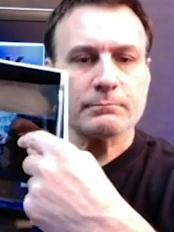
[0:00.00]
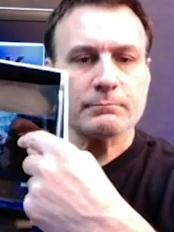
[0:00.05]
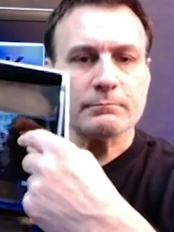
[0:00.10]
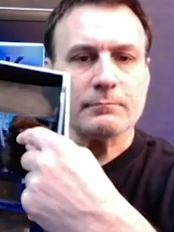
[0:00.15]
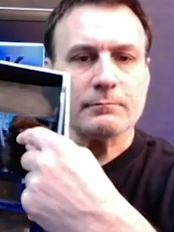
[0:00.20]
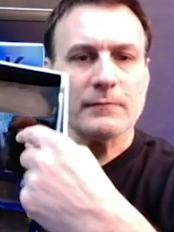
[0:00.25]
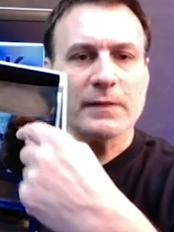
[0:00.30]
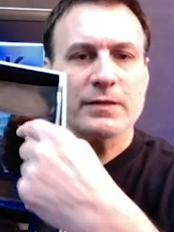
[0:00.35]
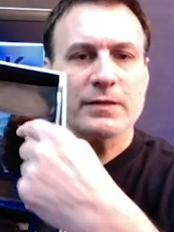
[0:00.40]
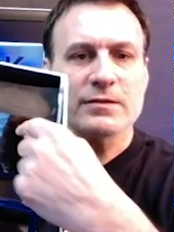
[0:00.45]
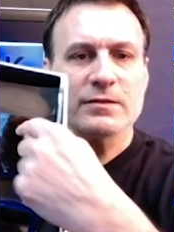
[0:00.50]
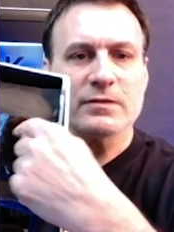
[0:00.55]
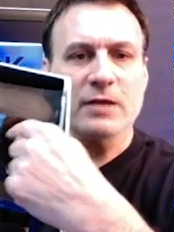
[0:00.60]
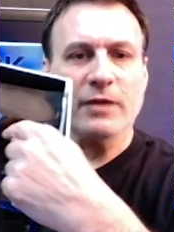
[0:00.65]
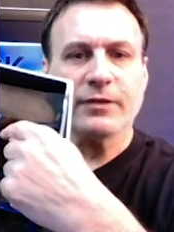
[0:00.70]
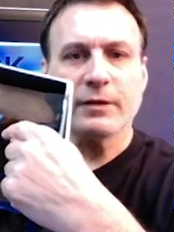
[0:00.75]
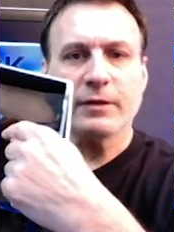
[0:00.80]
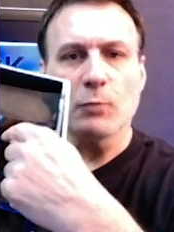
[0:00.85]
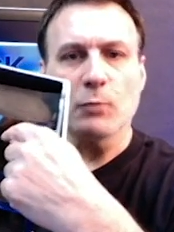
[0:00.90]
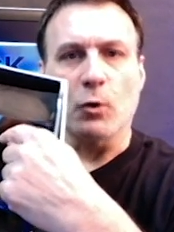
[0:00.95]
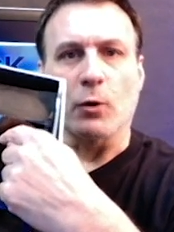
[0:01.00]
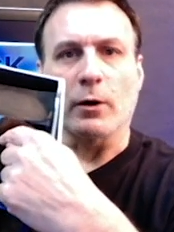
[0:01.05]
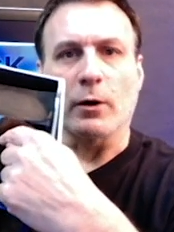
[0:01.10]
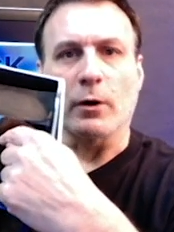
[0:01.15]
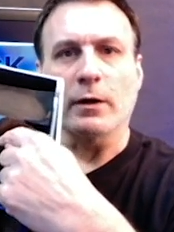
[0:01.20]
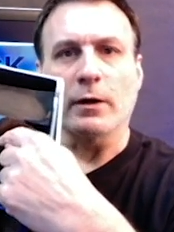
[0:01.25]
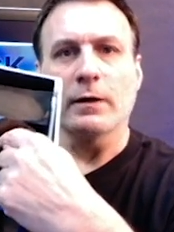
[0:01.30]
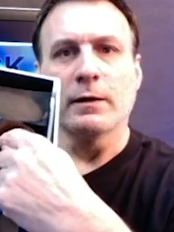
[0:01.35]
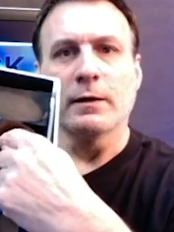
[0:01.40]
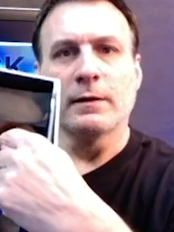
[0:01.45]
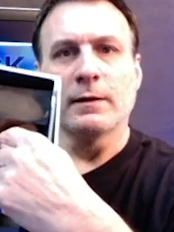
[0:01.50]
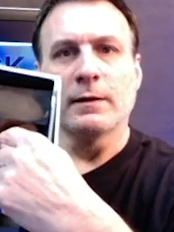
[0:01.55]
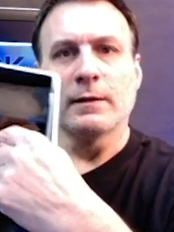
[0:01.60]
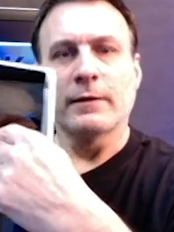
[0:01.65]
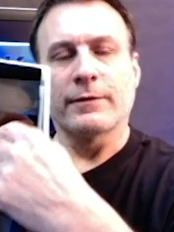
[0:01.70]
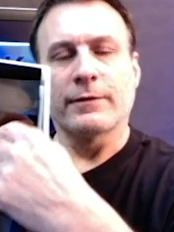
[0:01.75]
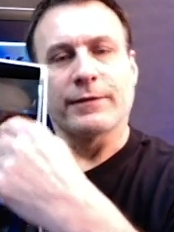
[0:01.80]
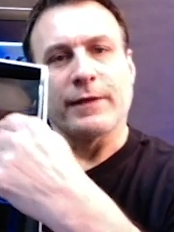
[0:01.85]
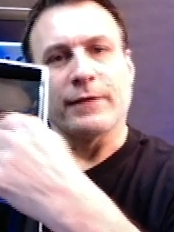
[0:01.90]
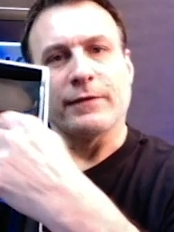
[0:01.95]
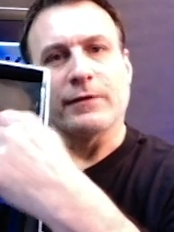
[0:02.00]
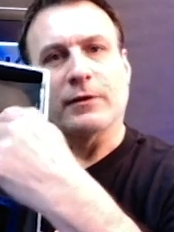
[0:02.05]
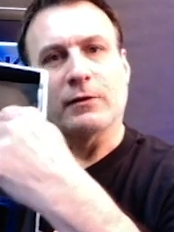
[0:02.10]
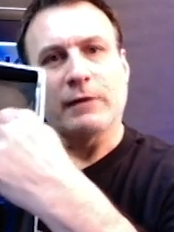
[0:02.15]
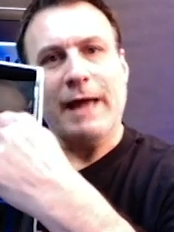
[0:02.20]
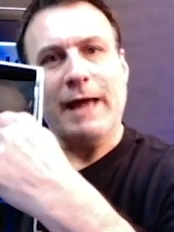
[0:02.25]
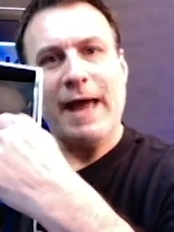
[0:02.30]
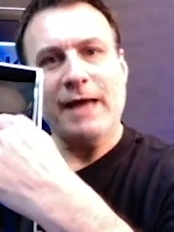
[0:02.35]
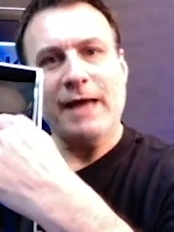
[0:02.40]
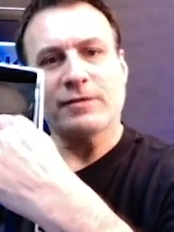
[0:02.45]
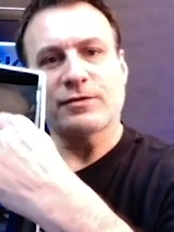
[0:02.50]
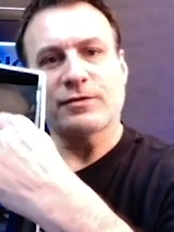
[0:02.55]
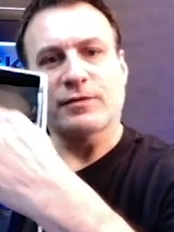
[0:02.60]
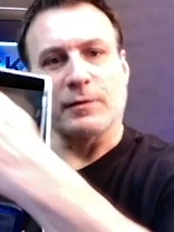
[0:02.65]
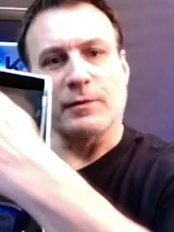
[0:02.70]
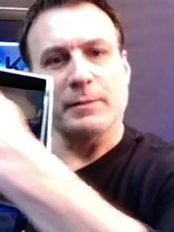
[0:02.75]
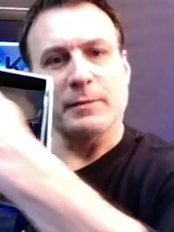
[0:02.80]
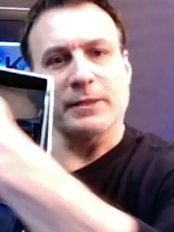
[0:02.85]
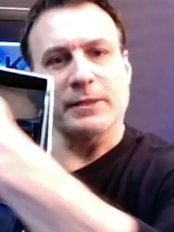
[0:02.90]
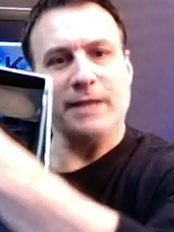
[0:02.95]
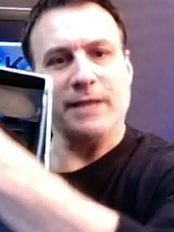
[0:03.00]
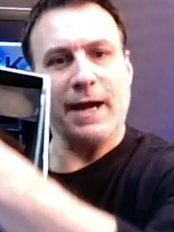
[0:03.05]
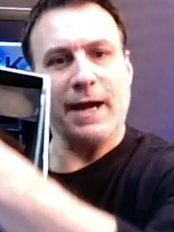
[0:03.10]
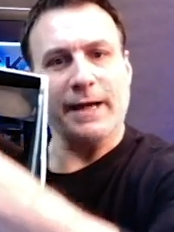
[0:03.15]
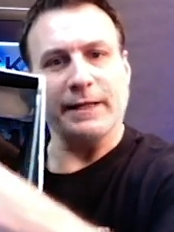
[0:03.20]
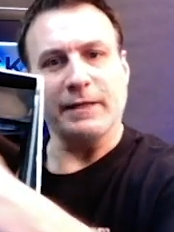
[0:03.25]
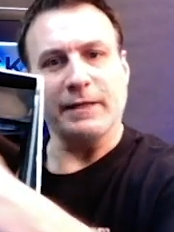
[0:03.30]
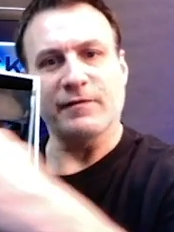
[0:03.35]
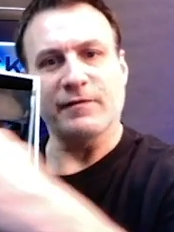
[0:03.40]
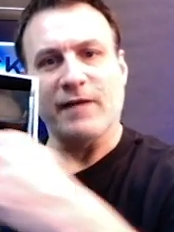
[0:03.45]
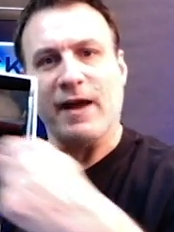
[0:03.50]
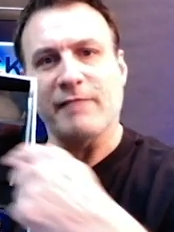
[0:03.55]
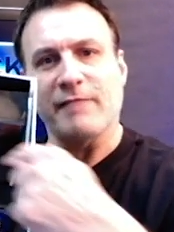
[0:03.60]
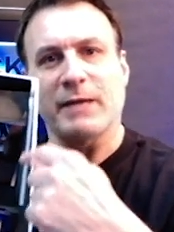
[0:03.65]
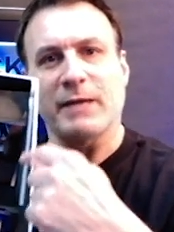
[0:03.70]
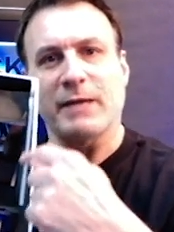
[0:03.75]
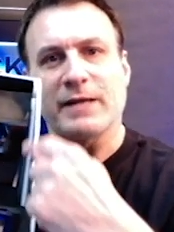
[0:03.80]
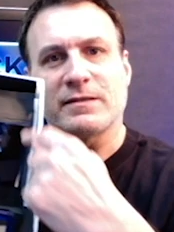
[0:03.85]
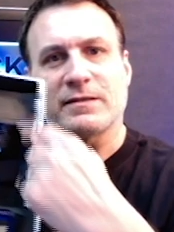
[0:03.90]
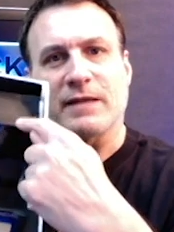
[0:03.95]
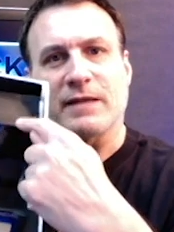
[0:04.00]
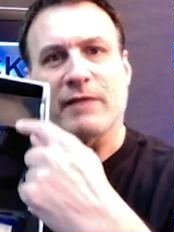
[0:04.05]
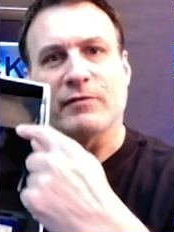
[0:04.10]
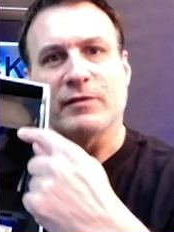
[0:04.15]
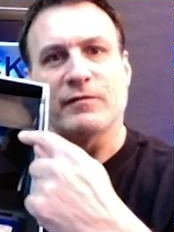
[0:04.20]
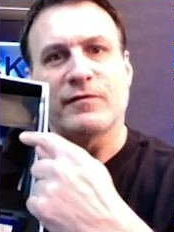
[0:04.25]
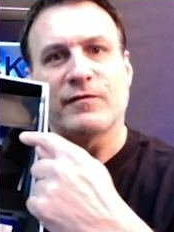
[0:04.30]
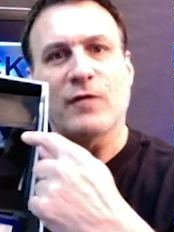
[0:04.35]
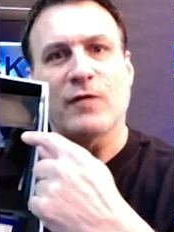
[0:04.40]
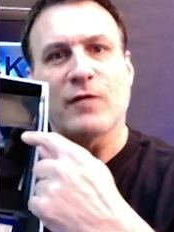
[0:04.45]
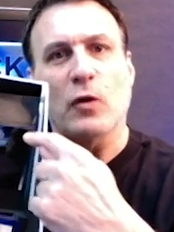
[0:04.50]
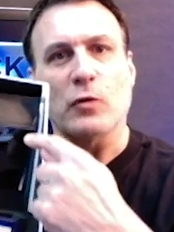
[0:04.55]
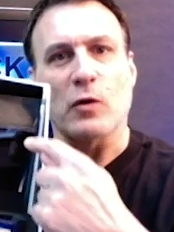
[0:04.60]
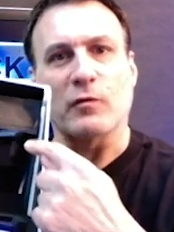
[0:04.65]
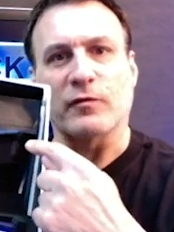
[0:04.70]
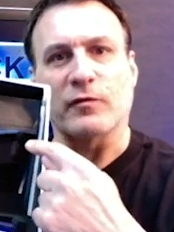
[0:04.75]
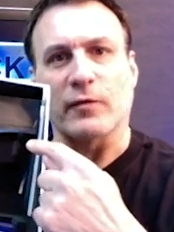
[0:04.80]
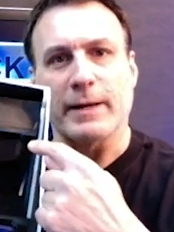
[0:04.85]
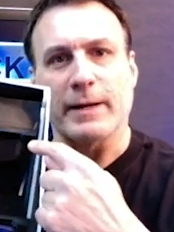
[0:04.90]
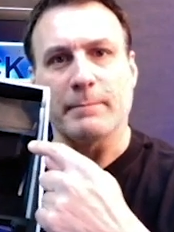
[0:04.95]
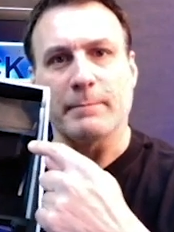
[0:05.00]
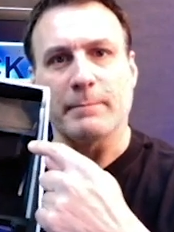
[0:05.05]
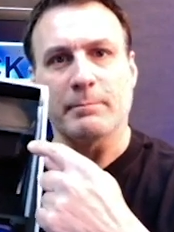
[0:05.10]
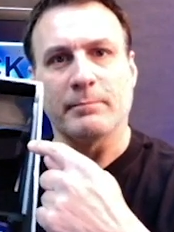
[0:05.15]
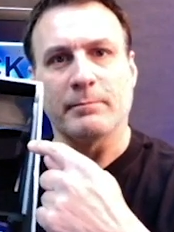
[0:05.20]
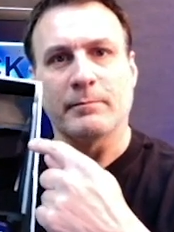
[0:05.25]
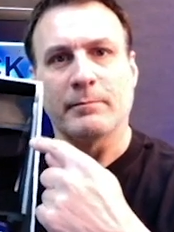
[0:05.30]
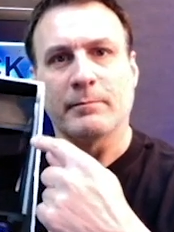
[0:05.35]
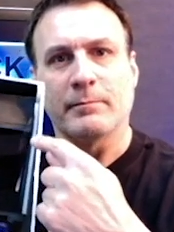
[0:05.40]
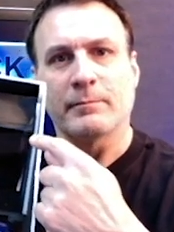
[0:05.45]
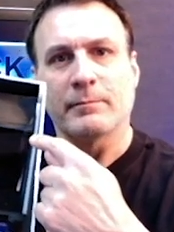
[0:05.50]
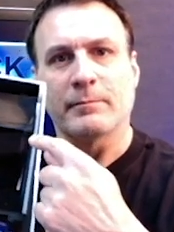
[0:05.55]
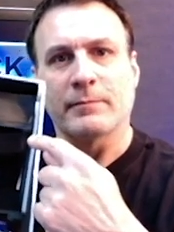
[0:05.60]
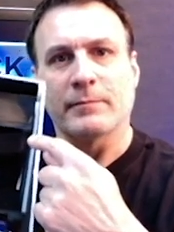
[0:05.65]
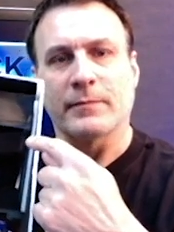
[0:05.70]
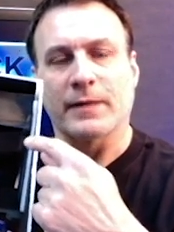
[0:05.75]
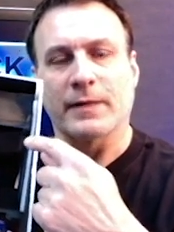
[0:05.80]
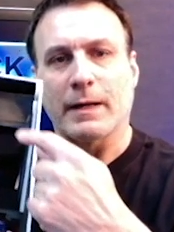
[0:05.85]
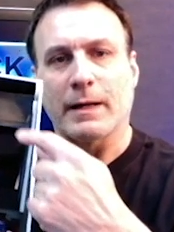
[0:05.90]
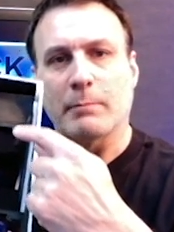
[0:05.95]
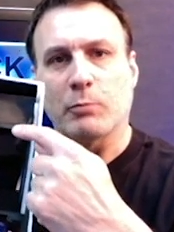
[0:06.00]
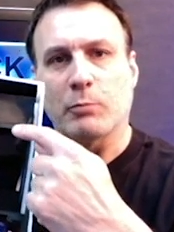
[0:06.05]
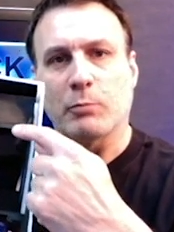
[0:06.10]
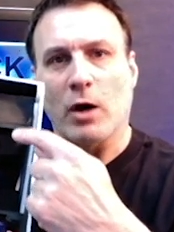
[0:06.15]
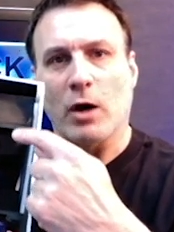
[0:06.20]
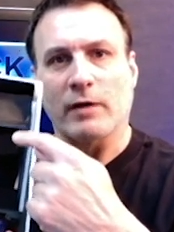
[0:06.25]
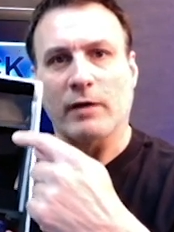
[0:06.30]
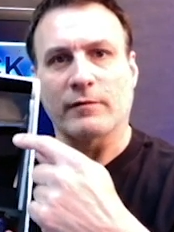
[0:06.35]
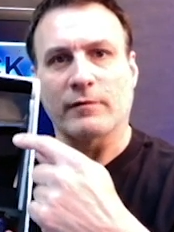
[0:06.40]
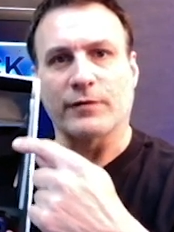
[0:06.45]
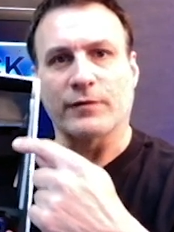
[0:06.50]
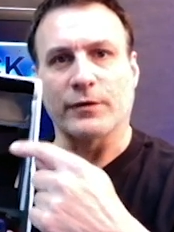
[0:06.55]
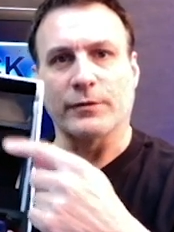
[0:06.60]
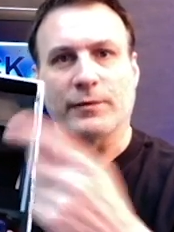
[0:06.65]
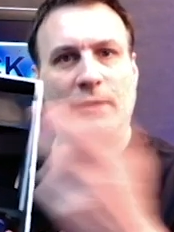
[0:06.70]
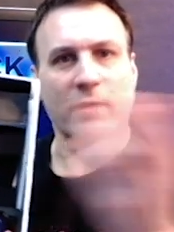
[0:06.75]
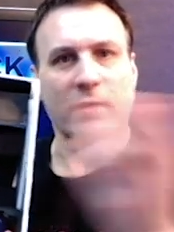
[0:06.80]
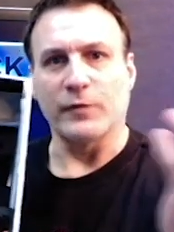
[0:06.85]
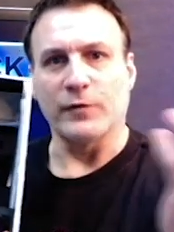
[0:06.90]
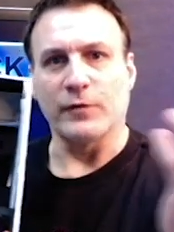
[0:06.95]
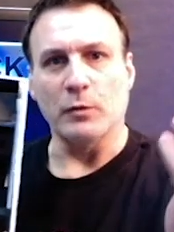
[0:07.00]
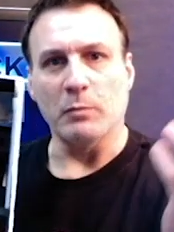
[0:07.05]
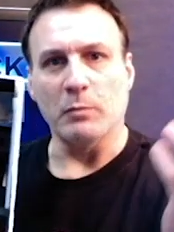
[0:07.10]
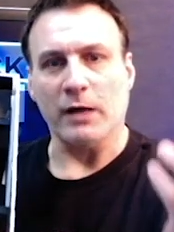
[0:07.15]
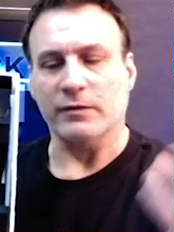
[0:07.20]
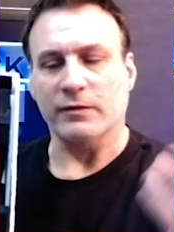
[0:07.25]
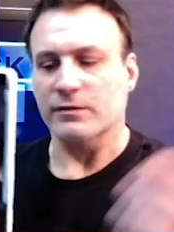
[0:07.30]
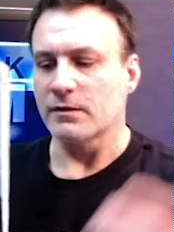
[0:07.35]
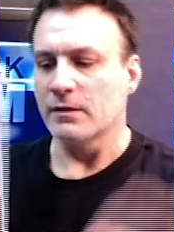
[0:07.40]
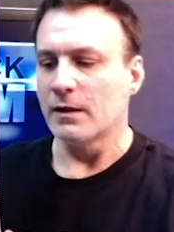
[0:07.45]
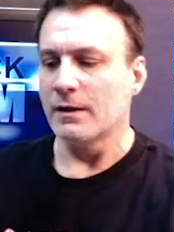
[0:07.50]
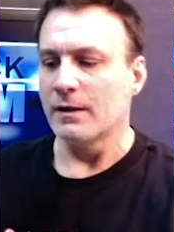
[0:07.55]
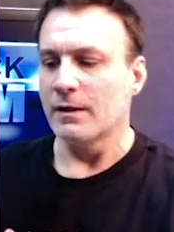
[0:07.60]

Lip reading: is nothing more than the glass from a tiny 5x7 photo frame that I bought for a few bucks.